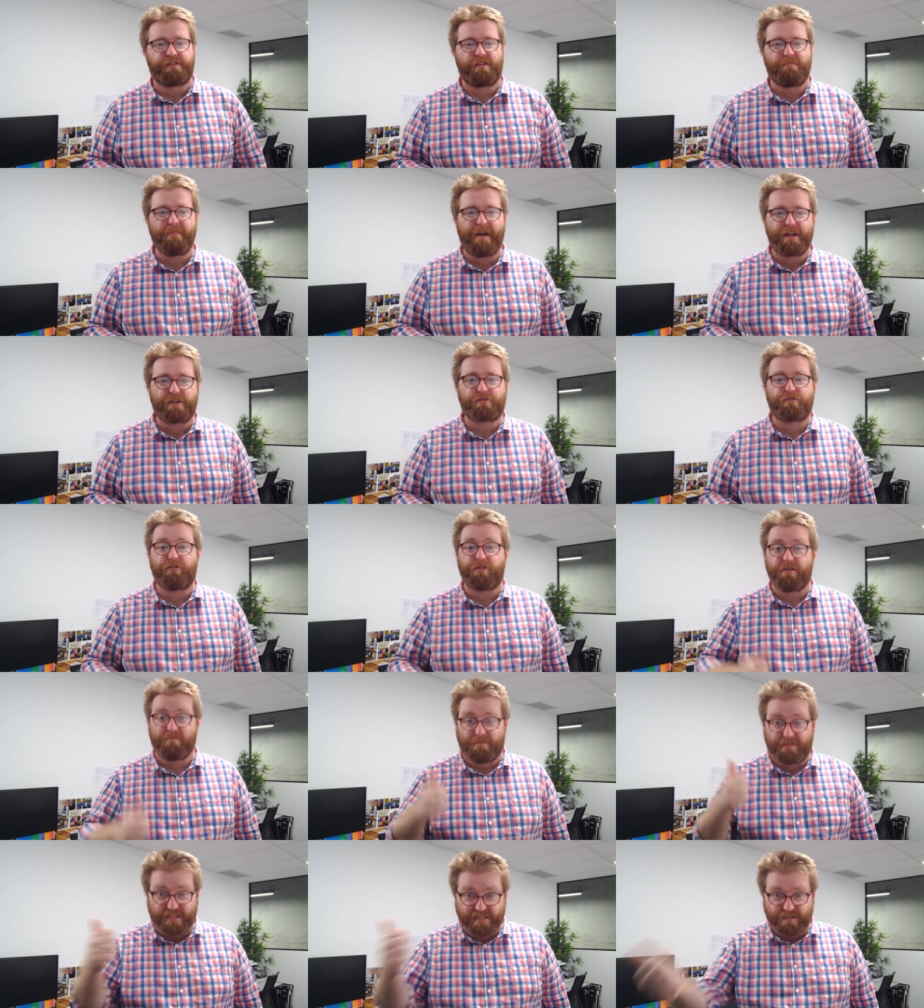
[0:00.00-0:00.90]
So make sure
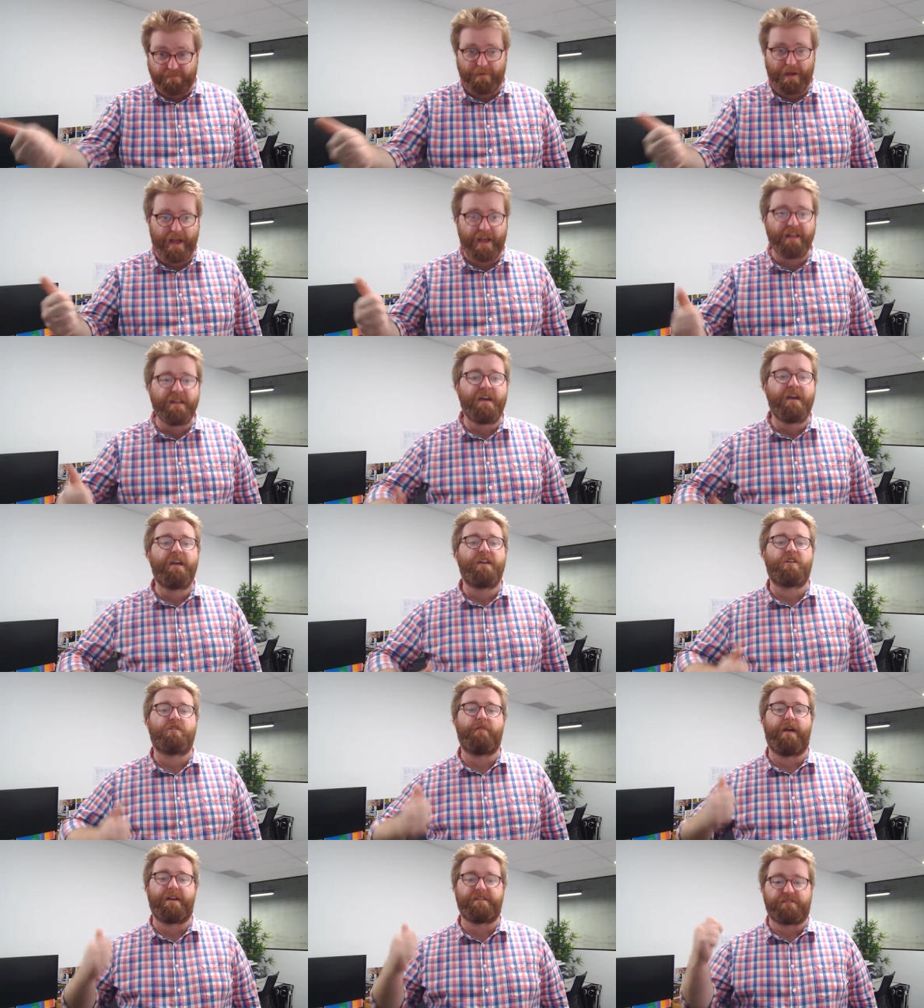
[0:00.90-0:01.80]
you participate,
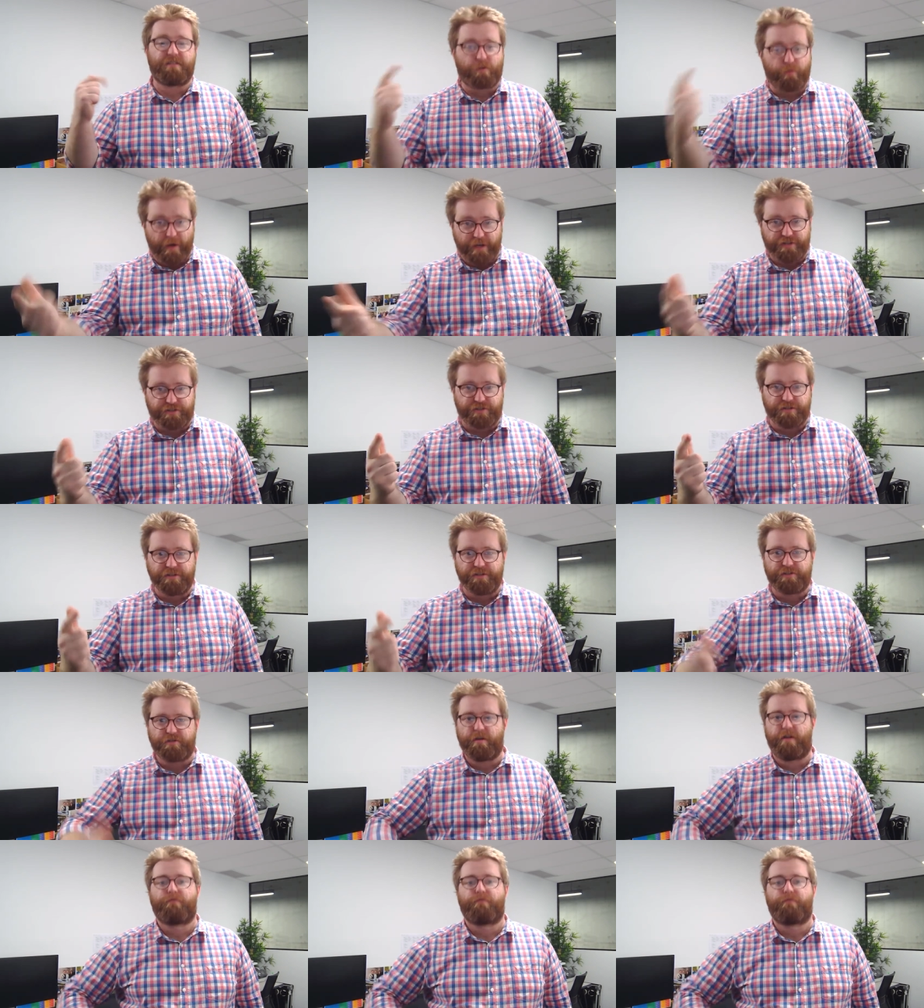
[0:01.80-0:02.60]
you answer questions,